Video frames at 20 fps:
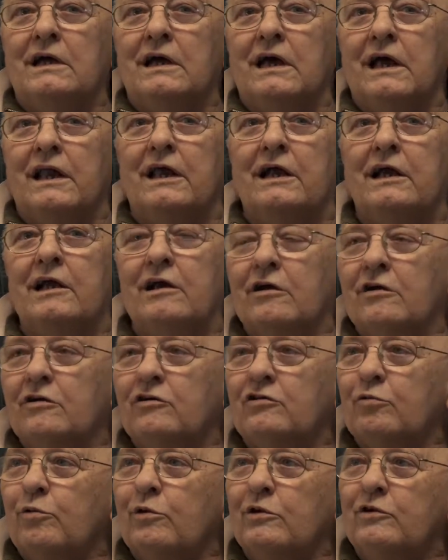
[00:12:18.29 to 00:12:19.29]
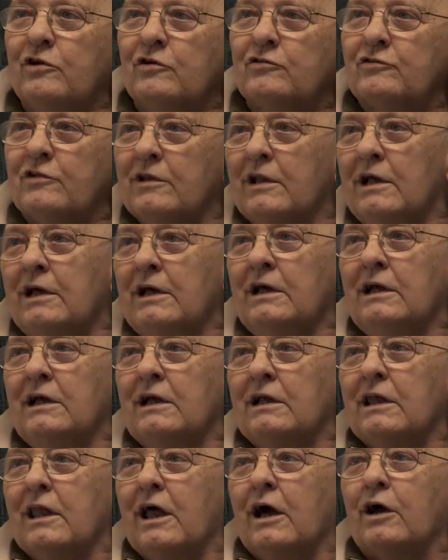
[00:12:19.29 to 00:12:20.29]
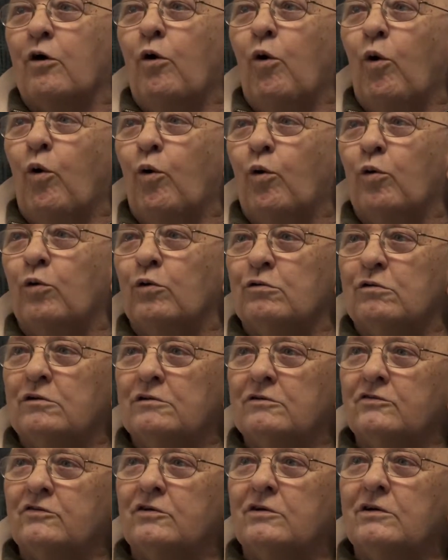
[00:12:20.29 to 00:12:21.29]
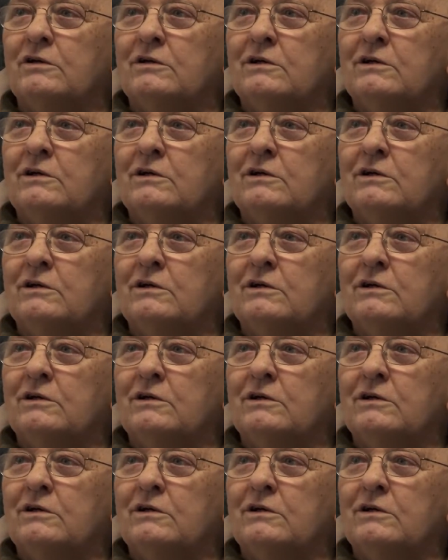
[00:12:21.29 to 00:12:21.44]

And the ears were just like holes.